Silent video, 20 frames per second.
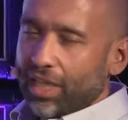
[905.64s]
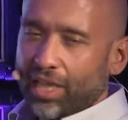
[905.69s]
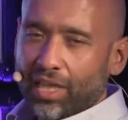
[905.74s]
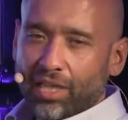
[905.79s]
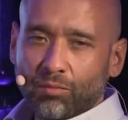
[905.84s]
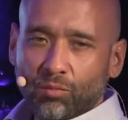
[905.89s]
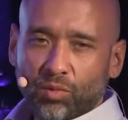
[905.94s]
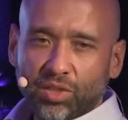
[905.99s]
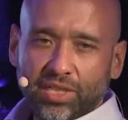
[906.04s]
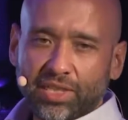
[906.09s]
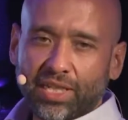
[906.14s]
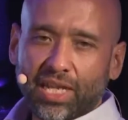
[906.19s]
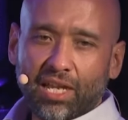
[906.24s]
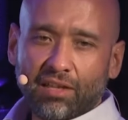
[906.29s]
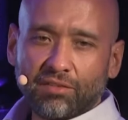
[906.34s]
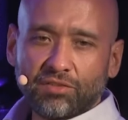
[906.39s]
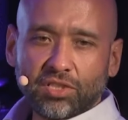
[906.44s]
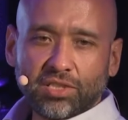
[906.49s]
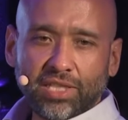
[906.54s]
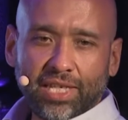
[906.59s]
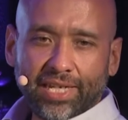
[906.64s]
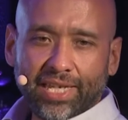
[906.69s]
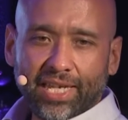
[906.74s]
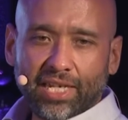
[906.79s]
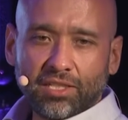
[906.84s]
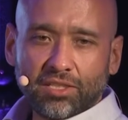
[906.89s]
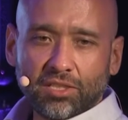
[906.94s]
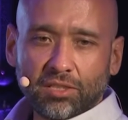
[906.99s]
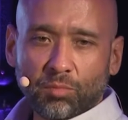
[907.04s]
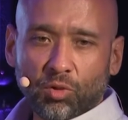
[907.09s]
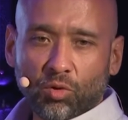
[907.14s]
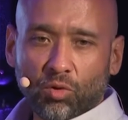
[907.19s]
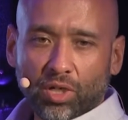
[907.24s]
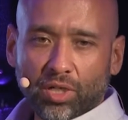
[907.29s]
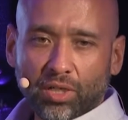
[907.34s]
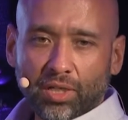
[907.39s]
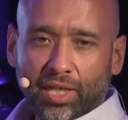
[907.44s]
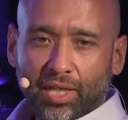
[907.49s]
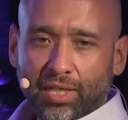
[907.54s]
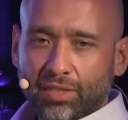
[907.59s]
and we didn't have dedicated
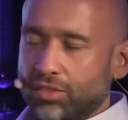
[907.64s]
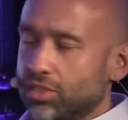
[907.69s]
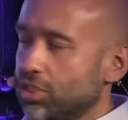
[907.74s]
support, and